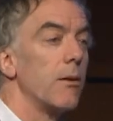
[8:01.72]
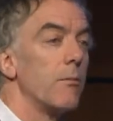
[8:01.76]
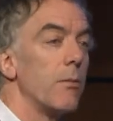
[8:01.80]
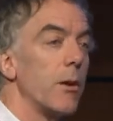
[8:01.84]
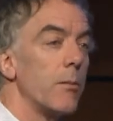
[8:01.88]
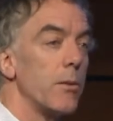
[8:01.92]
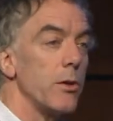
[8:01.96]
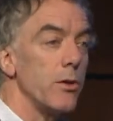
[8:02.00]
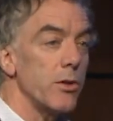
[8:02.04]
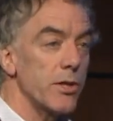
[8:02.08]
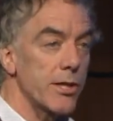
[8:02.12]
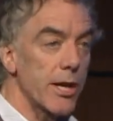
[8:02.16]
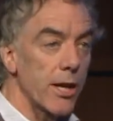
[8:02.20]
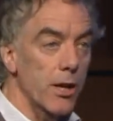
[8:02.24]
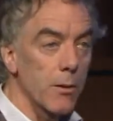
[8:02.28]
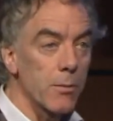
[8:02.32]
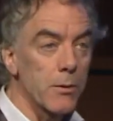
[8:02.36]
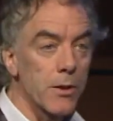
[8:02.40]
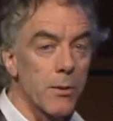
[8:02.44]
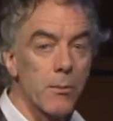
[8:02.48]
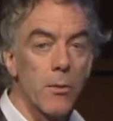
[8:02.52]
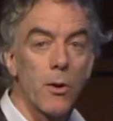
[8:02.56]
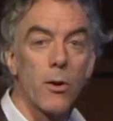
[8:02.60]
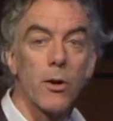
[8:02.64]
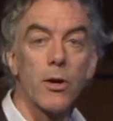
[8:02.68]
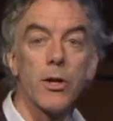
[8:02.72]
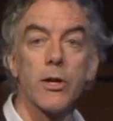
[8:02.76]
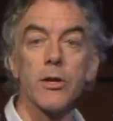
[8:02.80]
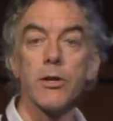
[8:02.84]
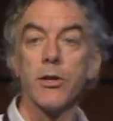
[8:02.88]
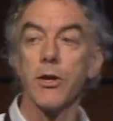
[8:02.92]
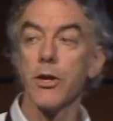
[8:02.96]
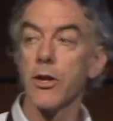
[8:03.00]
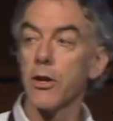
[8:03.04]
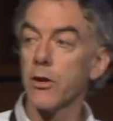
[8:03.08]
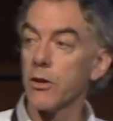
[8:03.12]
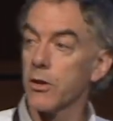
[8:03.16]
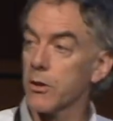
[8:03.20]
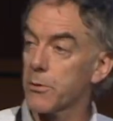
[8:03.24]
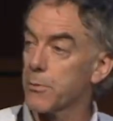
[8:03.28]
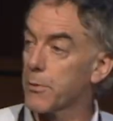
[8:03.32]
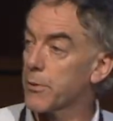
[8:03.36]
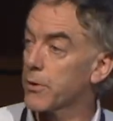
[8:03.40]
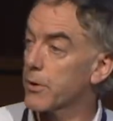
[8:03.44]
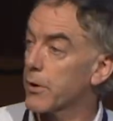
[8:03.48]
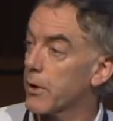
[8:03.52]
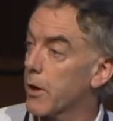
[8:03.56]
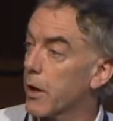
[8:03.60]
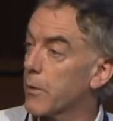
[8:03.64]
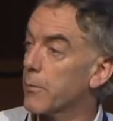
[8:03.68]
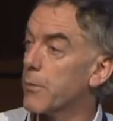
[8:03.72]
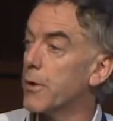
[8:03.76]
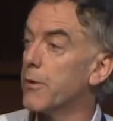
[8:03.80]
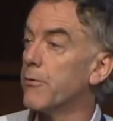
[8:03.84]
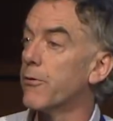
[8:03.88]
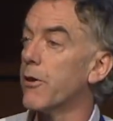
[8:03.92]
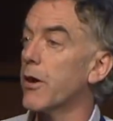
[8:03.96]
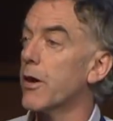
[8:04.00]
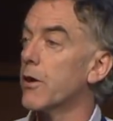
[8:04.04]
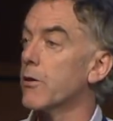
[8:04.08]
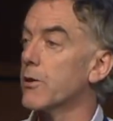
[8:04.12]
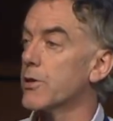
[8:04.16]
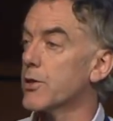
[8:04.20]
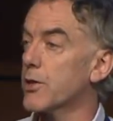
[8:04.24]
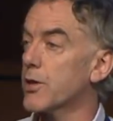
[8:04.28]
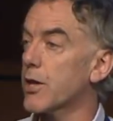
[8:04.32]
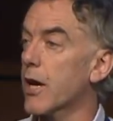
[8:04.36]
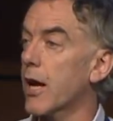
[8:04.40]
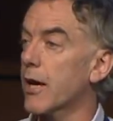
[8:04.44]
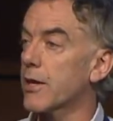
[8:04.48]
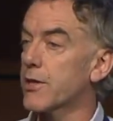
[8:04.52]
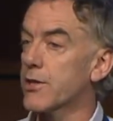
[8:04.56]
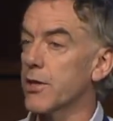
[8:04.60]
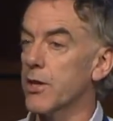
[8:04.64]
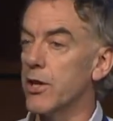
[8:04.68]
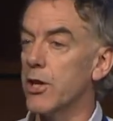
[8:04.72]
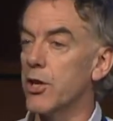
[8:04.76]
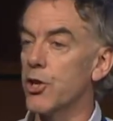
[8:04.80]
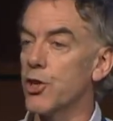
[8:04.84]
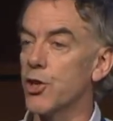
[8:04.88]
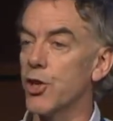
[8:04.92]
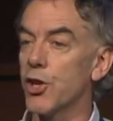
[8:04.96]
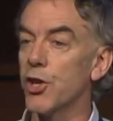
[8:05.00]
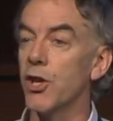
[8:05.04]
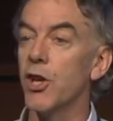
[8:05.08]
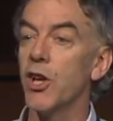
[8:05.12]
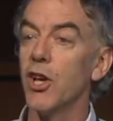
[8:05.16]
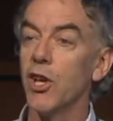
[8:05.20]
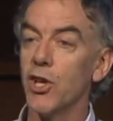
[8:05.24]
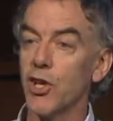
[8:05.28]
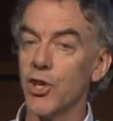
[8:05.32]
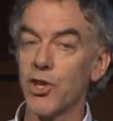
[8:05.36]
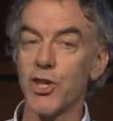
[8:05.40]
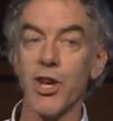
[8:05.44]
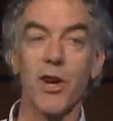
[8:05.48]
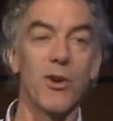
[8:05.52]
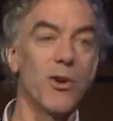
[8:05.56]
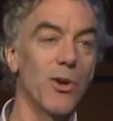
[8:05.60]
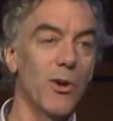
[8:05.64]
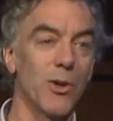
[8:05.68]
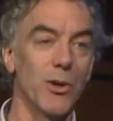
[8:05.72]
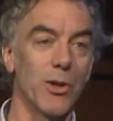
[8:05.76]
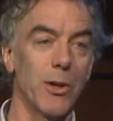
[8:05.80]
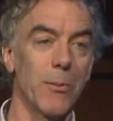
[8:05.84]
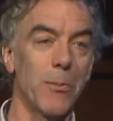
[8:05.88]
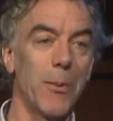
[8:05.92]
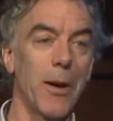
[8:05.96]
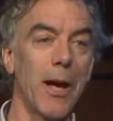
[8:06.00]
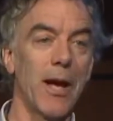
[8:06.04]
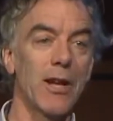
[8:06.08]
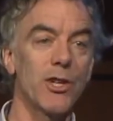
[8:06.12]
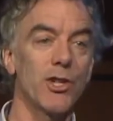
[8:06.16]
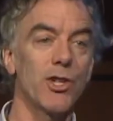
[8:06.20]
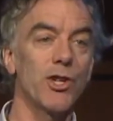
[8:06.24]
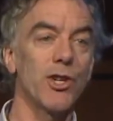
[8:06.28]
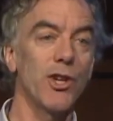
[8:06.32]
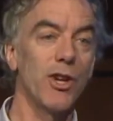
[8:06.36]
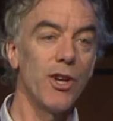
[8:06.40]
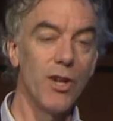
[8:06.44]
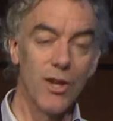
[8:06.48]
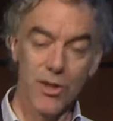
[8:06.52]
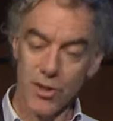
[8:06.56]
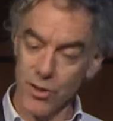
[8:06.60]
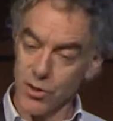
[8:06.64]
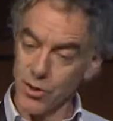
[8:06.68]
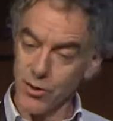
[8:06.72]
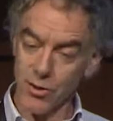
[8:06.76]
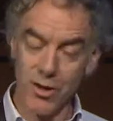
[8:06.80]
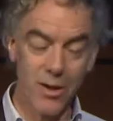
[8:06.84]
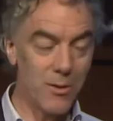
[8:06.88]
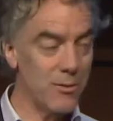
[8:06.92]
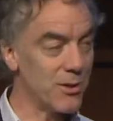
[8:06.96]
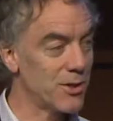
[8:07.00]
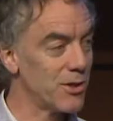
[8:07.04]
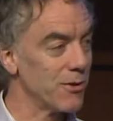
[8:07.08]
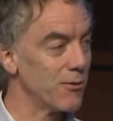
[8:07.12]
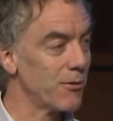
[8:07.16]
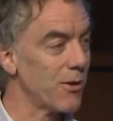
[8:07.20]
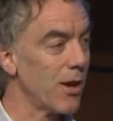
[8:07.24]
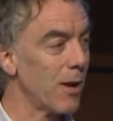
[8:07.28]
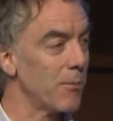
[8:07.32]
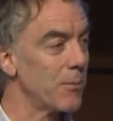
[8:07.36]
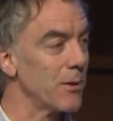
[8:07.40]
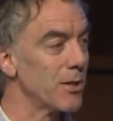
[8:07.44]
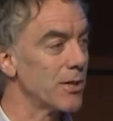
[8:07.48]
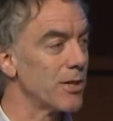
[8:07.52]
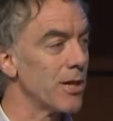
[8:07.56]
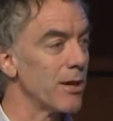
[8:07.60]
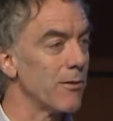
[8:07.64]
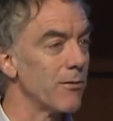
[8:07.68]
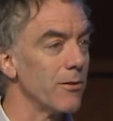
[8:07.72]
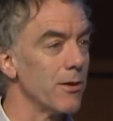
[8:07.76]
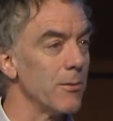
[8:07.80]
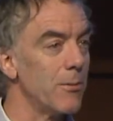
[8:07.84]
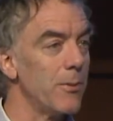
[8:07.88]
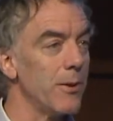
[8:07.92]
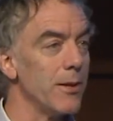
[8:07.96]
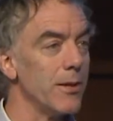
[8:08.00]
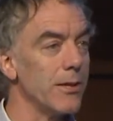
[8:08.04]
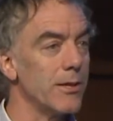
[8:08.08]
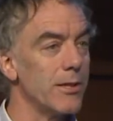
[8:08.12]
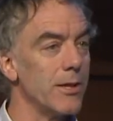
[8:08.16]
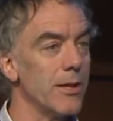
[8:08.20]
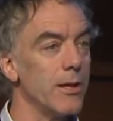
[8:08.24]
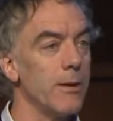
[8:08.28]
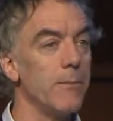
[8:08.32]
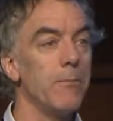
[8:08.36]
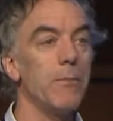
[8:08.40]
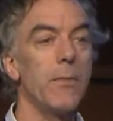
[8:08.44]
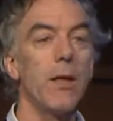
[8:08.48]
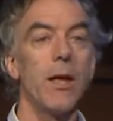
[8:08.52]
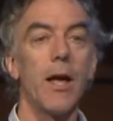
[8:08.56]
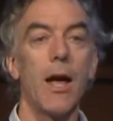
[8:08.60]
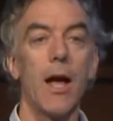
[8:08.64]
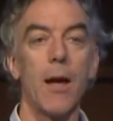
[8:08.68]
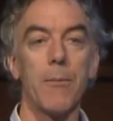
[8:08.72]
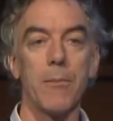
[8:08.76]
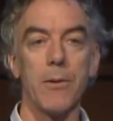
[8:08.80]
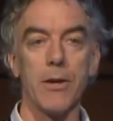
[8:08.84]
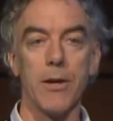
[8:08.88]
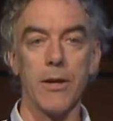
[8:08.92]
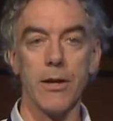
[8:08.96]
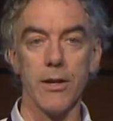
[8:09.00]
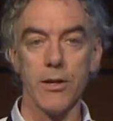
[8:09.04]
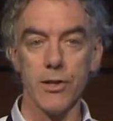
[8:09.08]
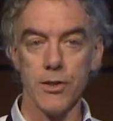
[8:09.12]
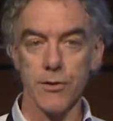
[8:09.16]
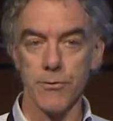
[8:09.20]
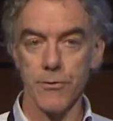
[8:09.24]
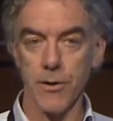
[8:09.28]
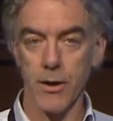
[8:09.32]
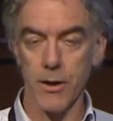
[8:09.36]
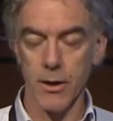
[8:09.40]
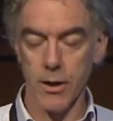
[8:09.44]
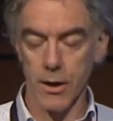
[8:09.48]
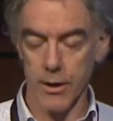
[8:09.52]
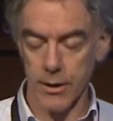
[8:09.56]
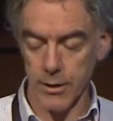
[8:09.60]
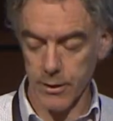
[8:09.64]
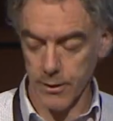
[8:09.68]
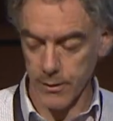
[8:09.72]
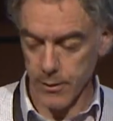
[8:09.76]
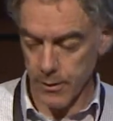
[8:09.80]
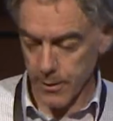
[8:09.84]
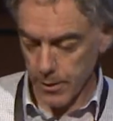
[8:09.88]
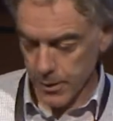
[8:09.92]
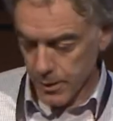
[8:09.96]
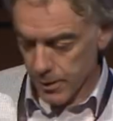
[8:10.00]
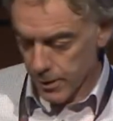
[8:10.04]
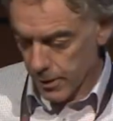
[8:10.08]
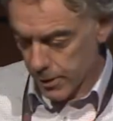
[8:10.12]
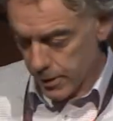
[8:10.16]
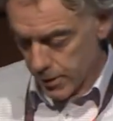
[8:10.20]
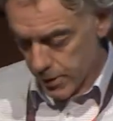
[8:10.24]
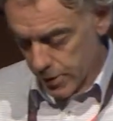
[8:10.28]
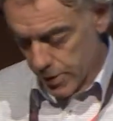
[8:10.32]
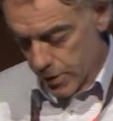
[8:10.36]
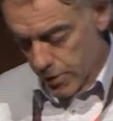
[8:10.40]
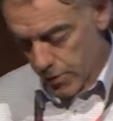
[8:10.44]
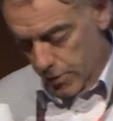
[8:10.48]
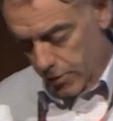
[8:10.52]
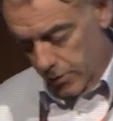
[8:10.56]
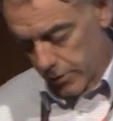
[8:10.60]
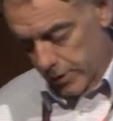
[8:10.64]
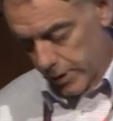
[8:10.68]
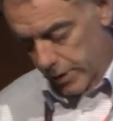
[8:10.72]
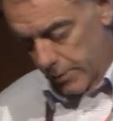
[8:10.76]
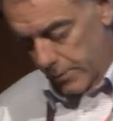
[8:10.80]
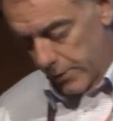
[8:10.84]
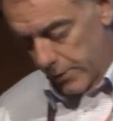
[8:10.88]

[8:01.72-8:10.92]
Remember you used to get up in the morning, you'd hear that there had been virus attacks in Asia, you'd download the patch, you'd go around with your floppies to every PC. Happy days. You felt like Nero in the